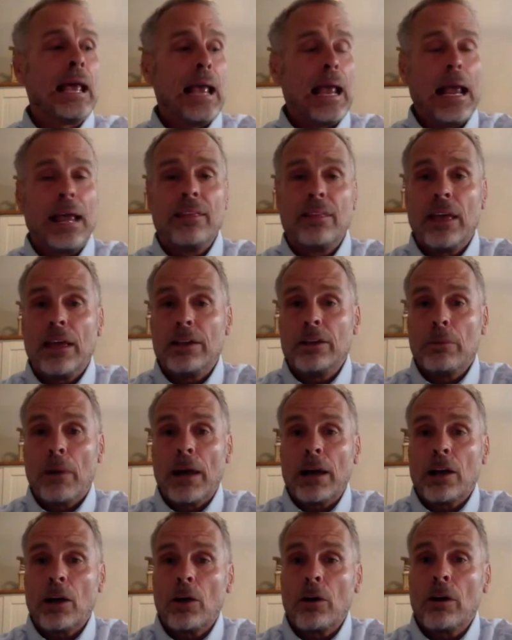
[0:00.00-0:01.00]
And then you
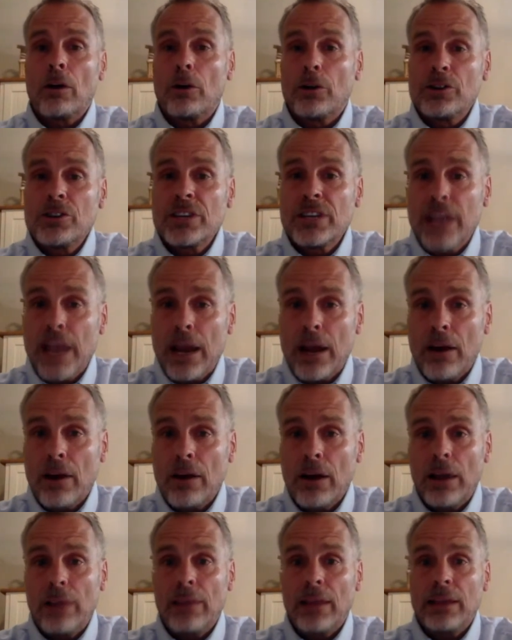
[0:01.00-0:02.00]
might go to urgent
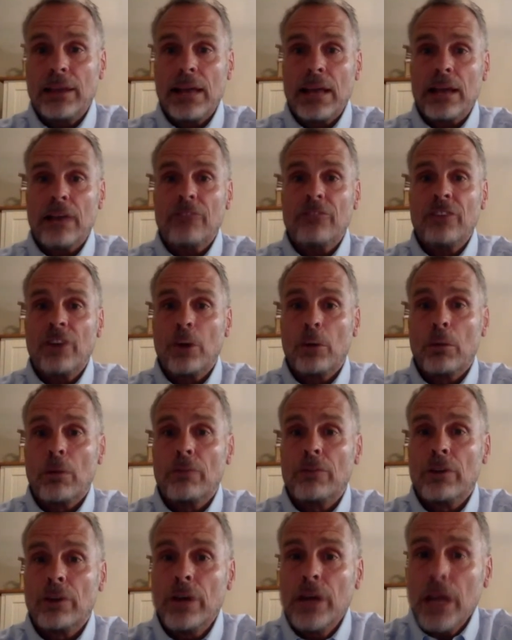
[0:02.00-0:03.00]
care and they take a film
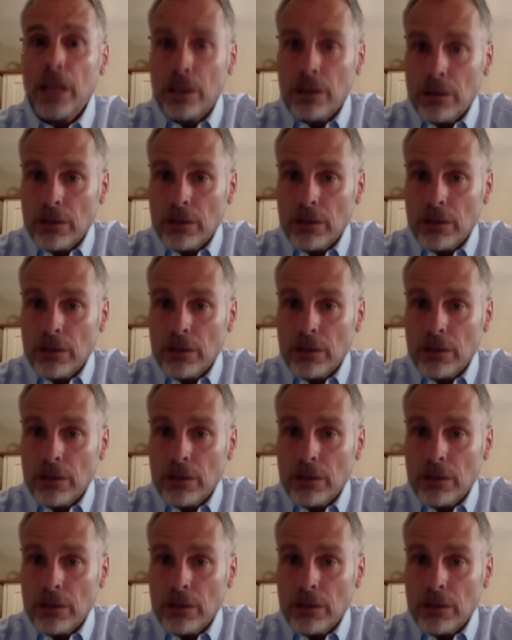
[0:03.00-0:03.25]
of your knee,